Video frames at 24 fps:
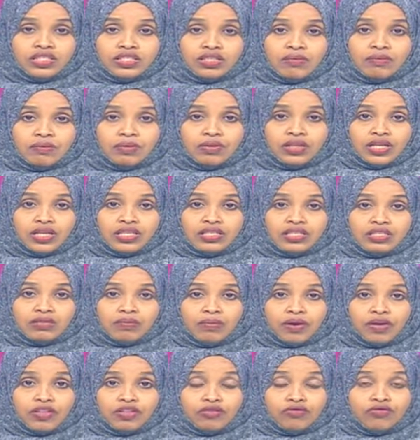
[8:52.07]
It is
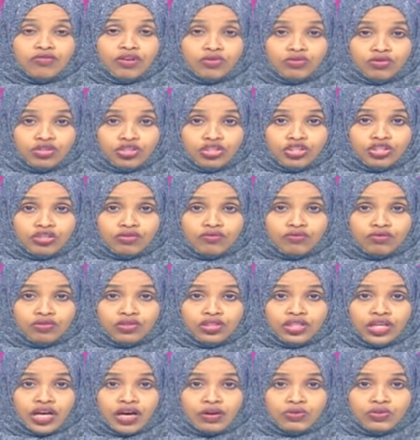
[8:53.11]
symbolized by the foundation
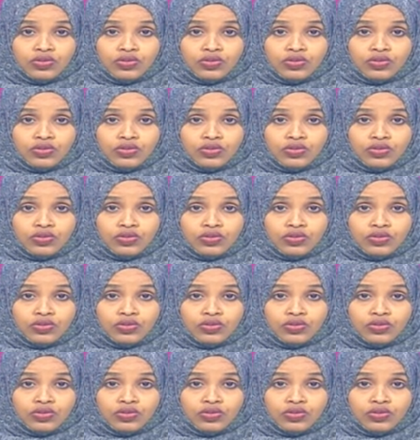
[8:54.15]
for the